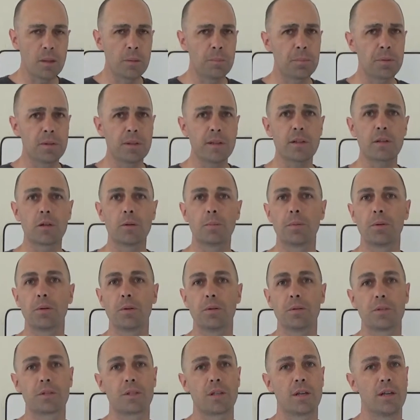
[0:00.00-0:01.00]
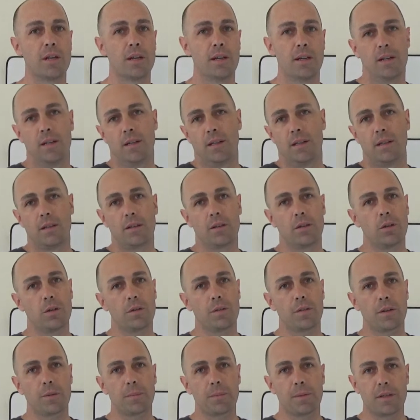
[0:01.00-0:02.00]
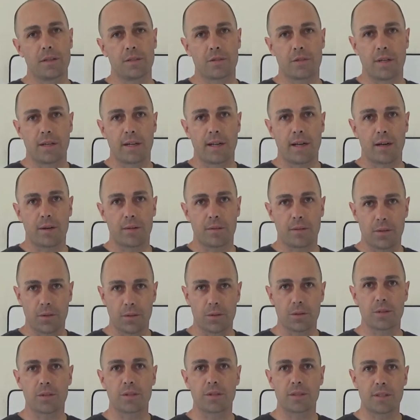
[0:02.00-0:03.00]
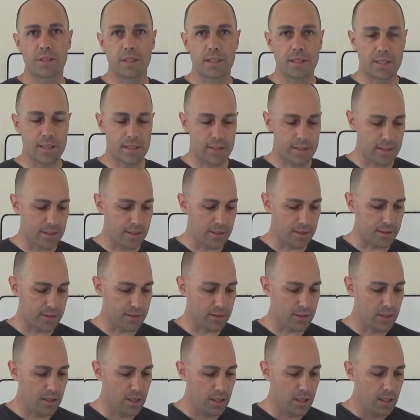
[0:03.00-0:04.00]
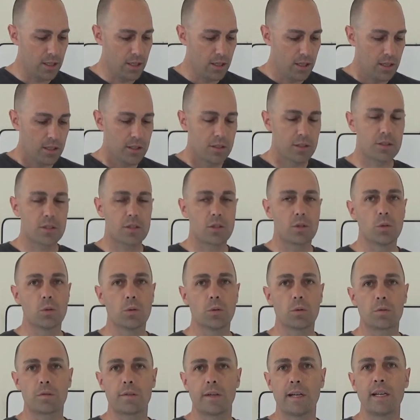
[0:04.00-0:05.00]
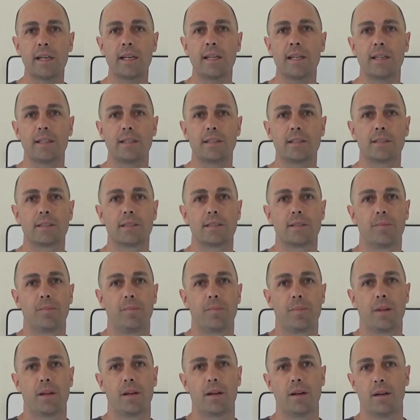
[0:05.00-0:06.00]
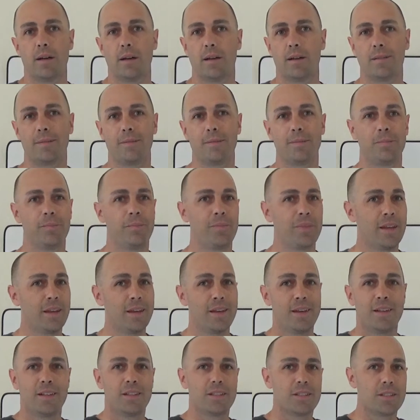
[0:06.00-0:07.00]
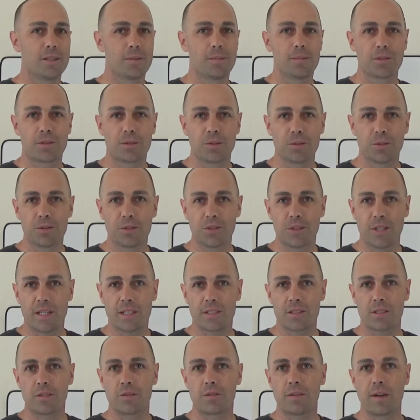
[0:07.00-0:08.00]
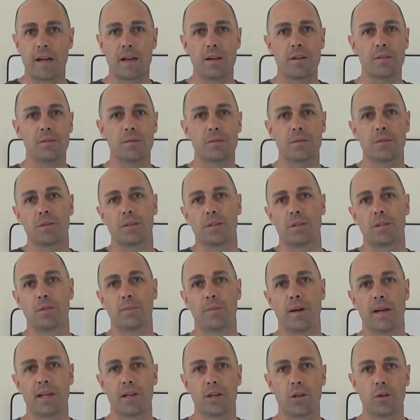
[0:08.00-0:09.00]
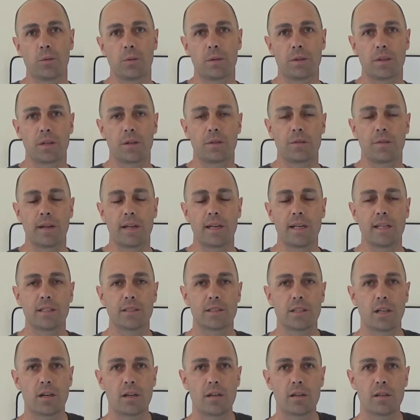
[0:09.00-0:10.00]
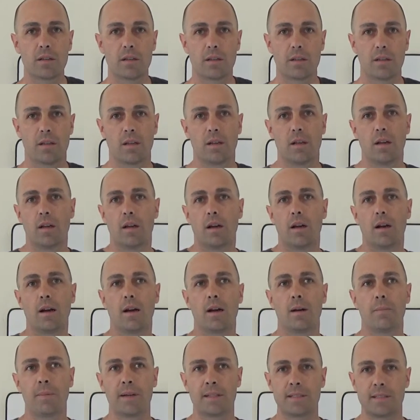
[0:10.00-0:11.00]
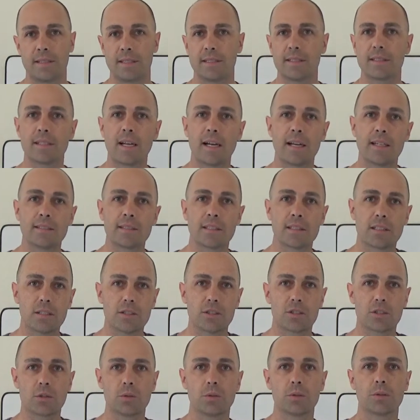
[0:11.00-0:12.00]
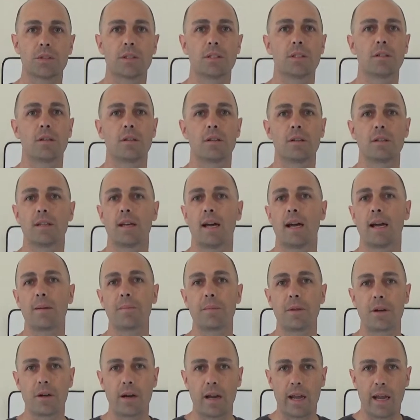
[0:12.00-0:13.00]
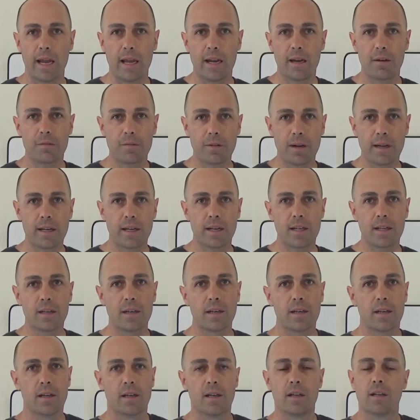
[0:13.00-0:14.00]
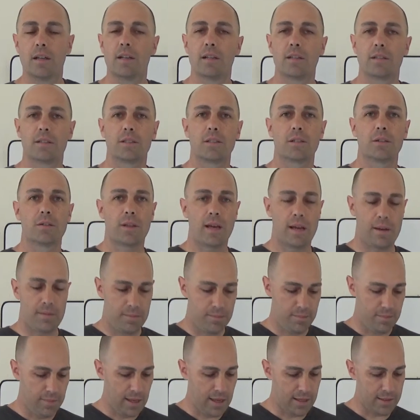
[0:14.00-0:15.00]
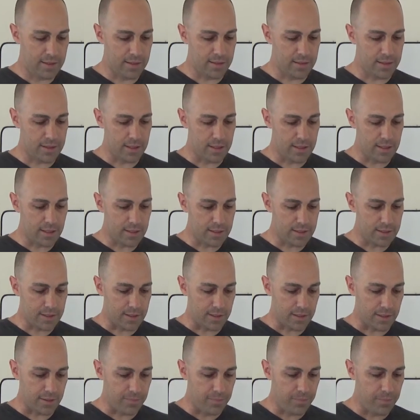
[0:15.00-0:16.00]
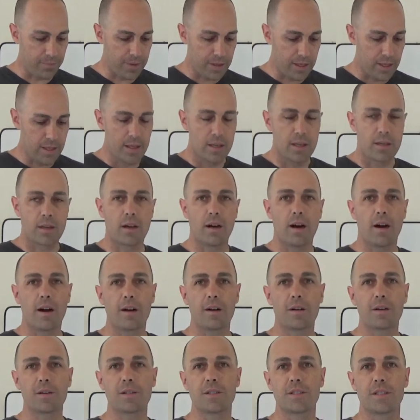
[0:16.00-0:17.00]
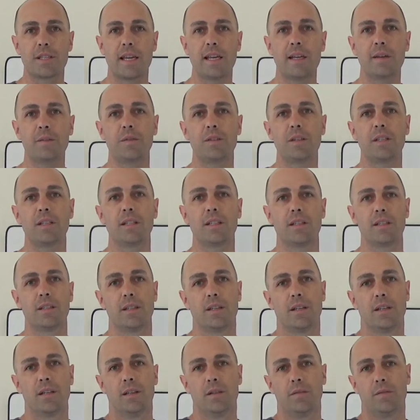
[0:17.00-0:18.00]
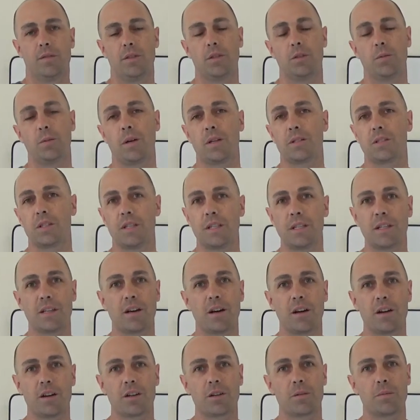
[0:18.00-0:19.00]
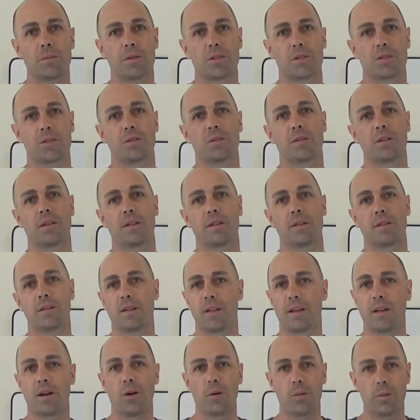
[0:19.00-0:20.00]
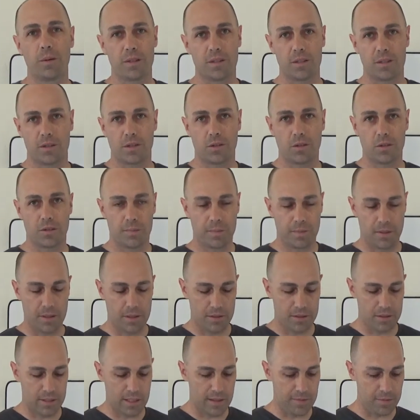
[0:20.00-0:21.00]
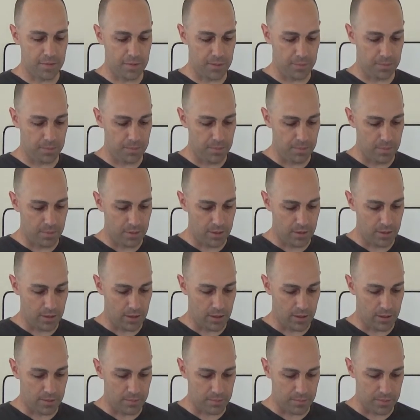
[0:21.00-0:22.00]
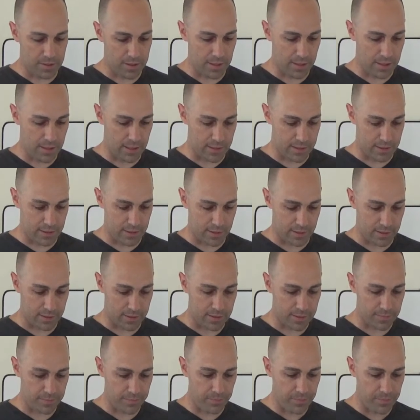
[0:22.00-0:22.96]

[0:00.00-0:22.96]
Political polls, they're all over the place right now. Those are statistics. School ratings. Some of the schools you guys are around, you might know what their ratings are. I see signs at the schools here all the time, they're A-rated, so that's a statistic. Car safety. If you watch any car commercial, they always throw up their safety statistics.